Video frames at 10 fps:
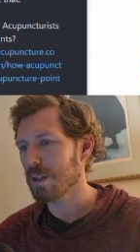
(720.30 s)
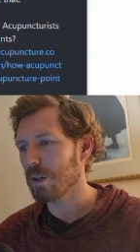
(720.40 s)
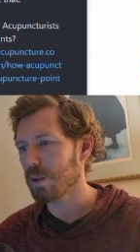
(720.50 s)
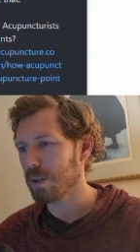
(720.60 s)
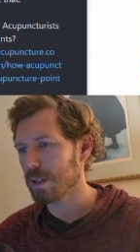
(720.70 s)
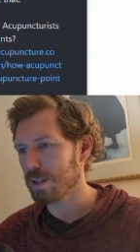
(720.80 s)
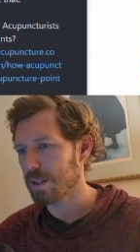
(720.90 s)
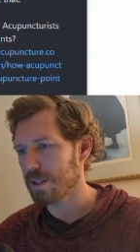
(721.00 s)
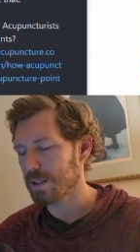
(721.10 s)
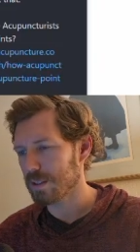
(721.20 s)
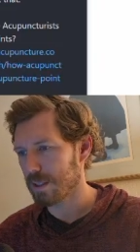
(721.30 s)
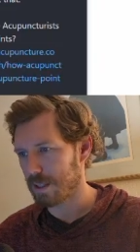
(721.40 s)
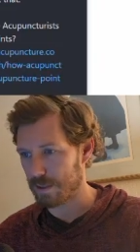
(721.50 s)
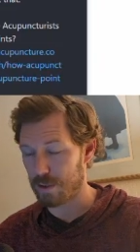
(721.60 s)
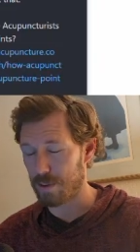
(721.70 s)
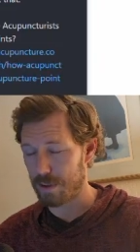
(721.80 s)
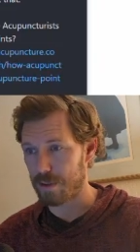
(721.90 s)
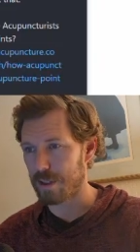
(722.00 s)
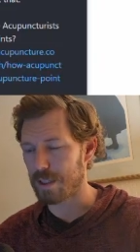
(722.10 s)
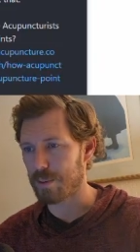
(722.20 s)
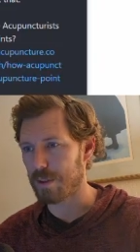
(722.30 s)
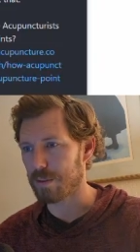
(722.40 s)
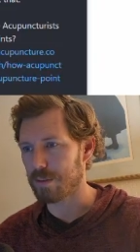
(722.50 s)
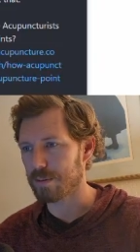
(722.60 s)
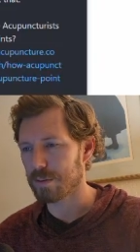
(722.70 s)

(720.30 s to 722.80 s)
oh yeah, these guys know what they're talking about.